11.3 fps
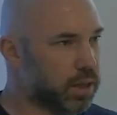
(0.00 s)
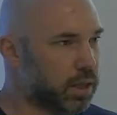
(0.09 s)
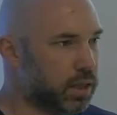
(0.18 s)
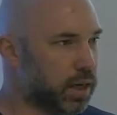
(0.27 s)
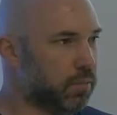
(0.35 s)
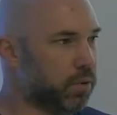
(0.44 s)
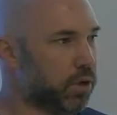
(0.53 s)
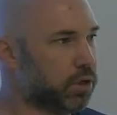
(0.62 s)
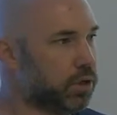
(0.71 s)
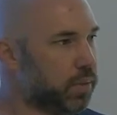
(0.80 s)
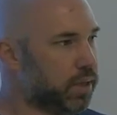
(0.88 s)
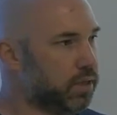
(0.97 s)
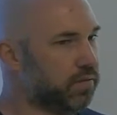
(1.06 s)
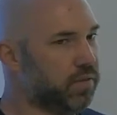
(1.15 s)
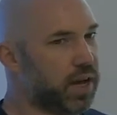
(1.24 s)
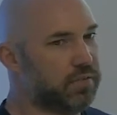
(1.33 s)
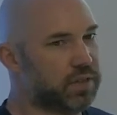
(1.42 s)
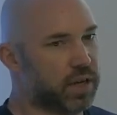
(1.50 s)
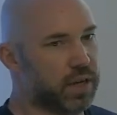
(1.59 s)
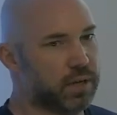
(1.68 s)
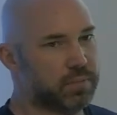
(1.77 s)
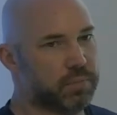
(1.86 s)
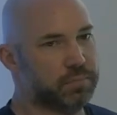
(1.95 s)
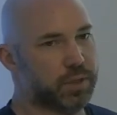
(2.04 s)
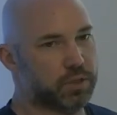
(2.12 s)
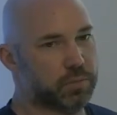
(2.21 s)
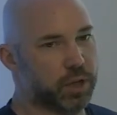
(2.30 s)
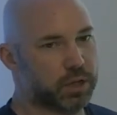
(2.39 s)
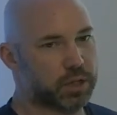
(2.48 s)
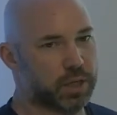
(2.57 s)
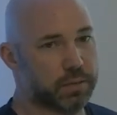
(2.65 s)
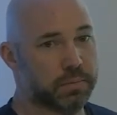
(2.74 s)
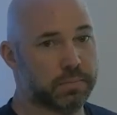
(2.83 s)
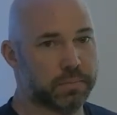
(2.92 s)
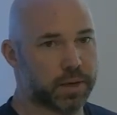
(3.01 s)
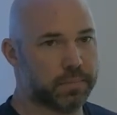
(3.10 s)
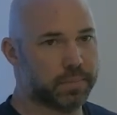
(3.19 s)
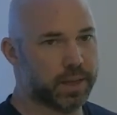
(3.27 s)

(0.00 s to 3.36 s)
network, tweaked it 5 times, and built a blockchain, right?